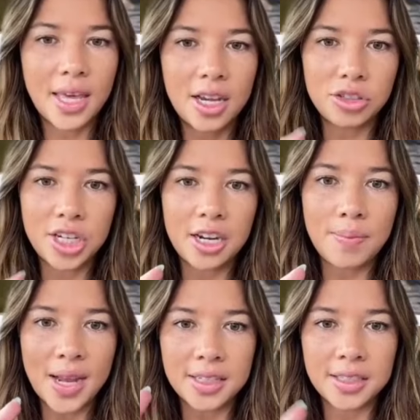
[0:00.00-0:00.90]
go Jaden, Mads at
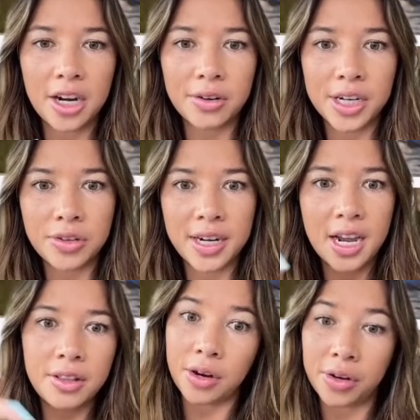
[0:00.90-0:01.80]
Saddle Ranch right now. They
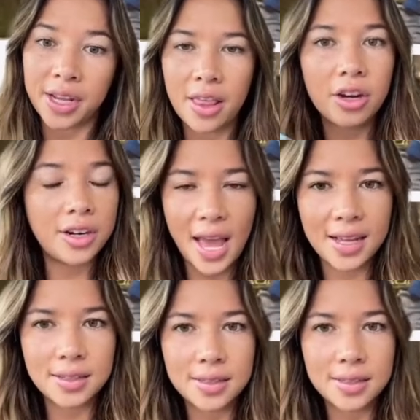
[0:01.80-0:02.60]
were together, yes.